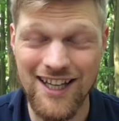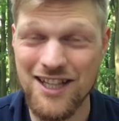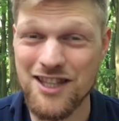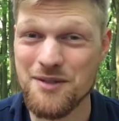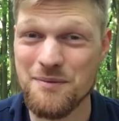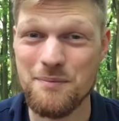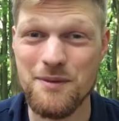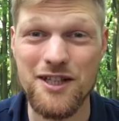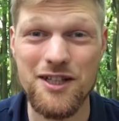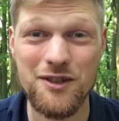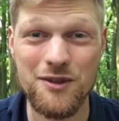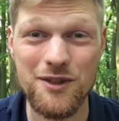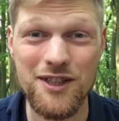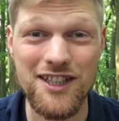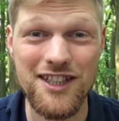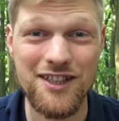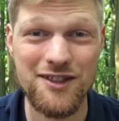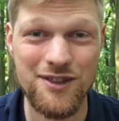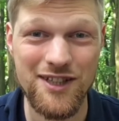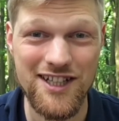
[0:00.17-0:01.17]
It's been
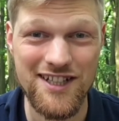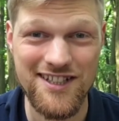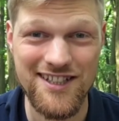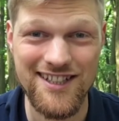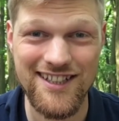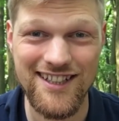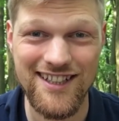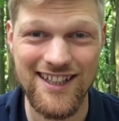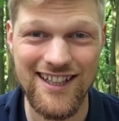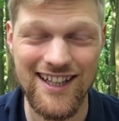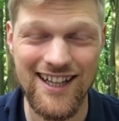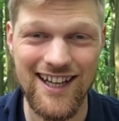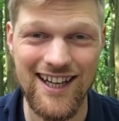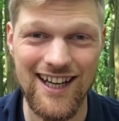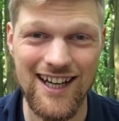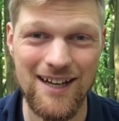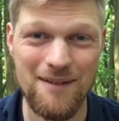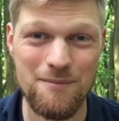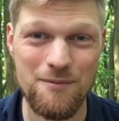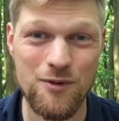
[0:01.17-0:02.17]
really crazy.
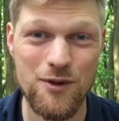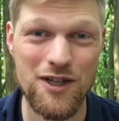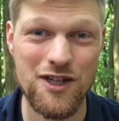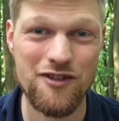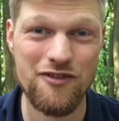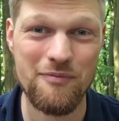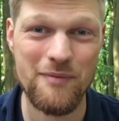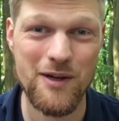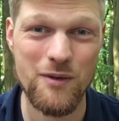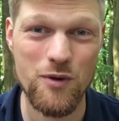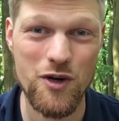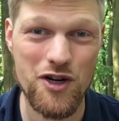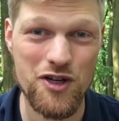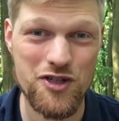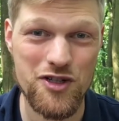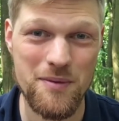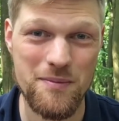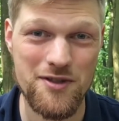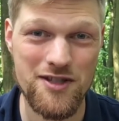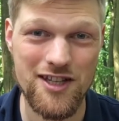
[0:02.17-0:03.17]
One of my
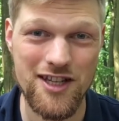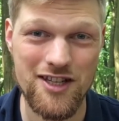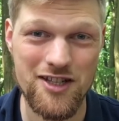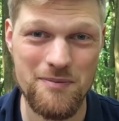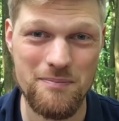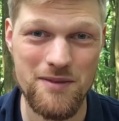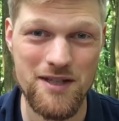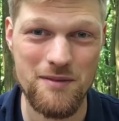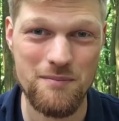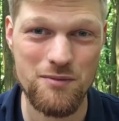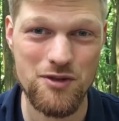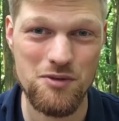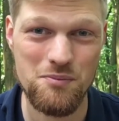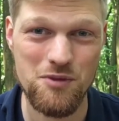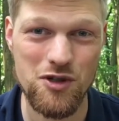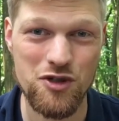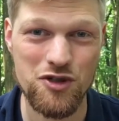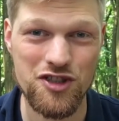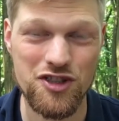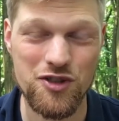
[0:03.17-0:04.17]
workshops has been
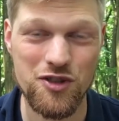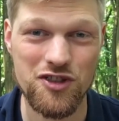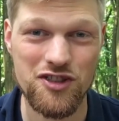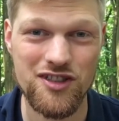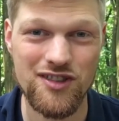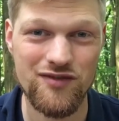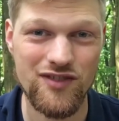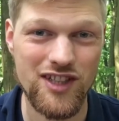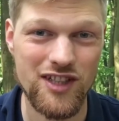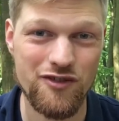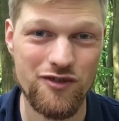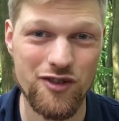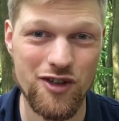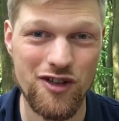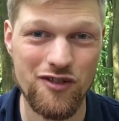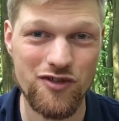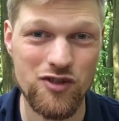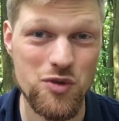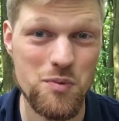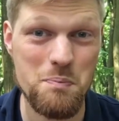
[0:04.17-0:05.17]
promoted on TV in
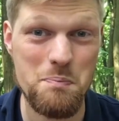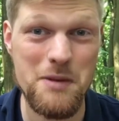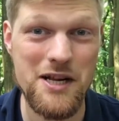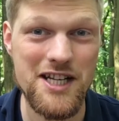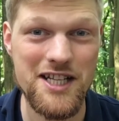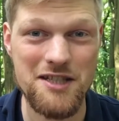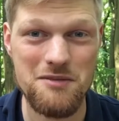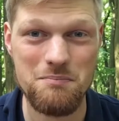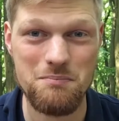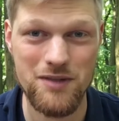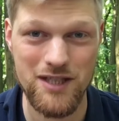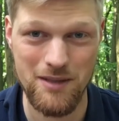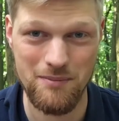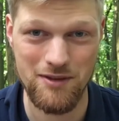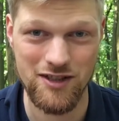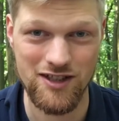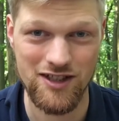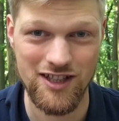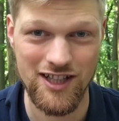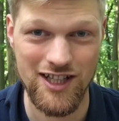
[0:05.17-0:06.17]
front of 2 million
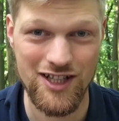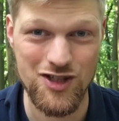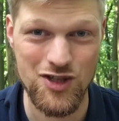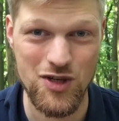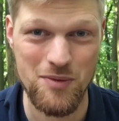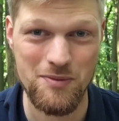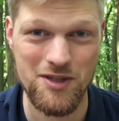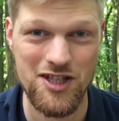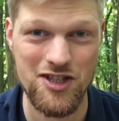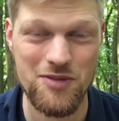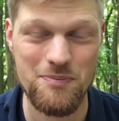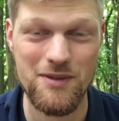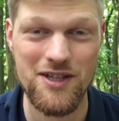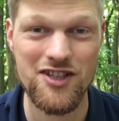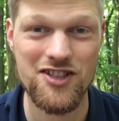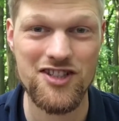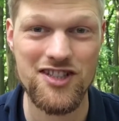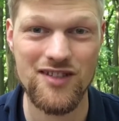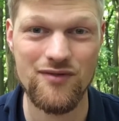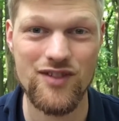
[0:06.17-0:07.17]
people in Germany's
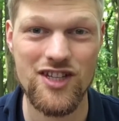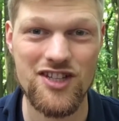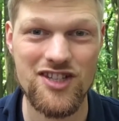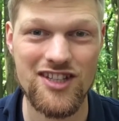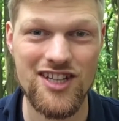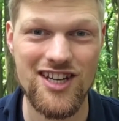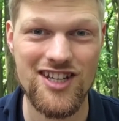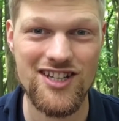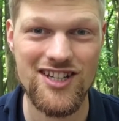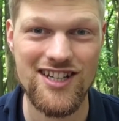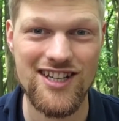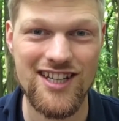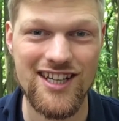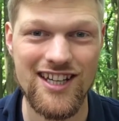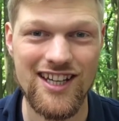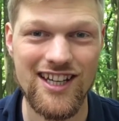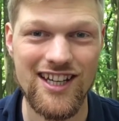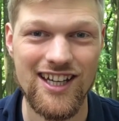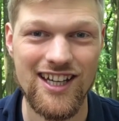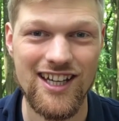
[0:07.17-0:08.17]
biggest TV station.
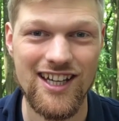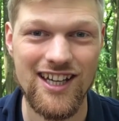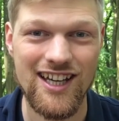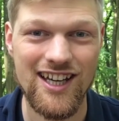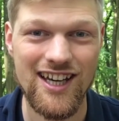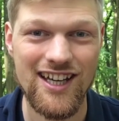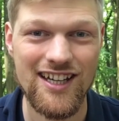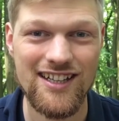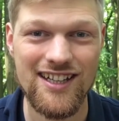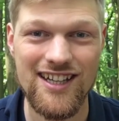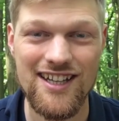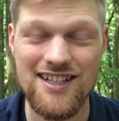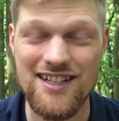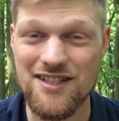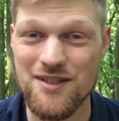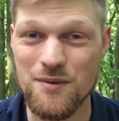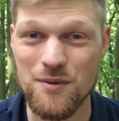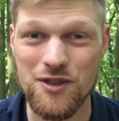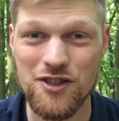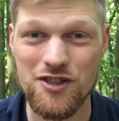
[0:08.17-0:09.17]
And I
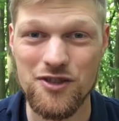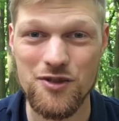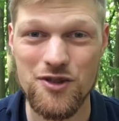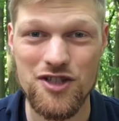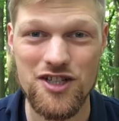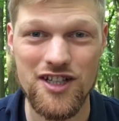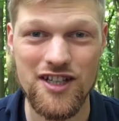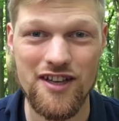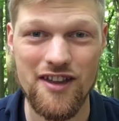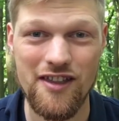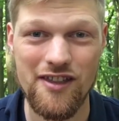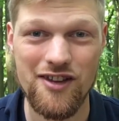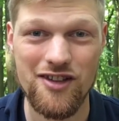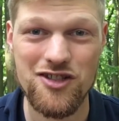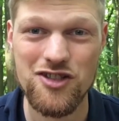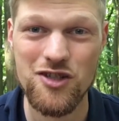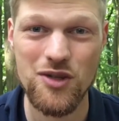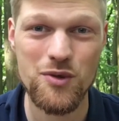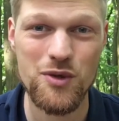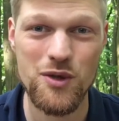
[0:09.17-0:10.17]
just wanted to share
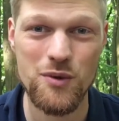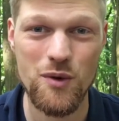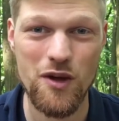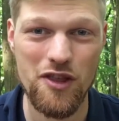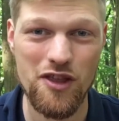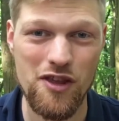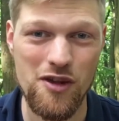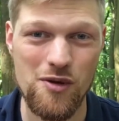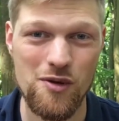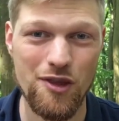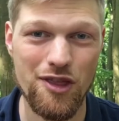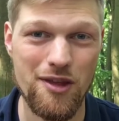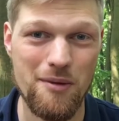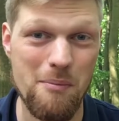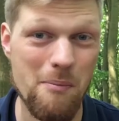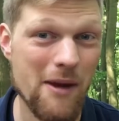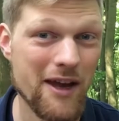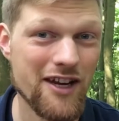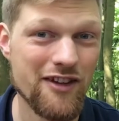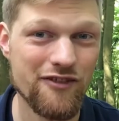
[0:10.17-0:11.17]
the story with you,
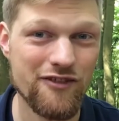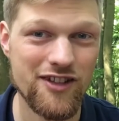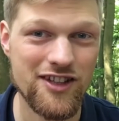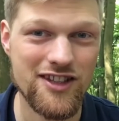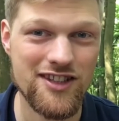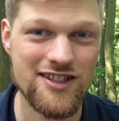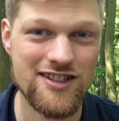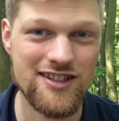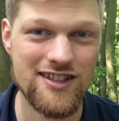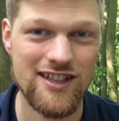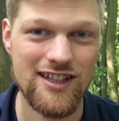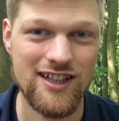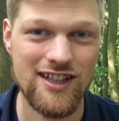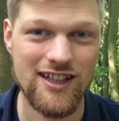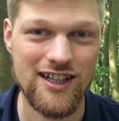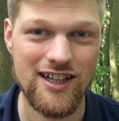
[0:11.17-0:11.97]
the benefits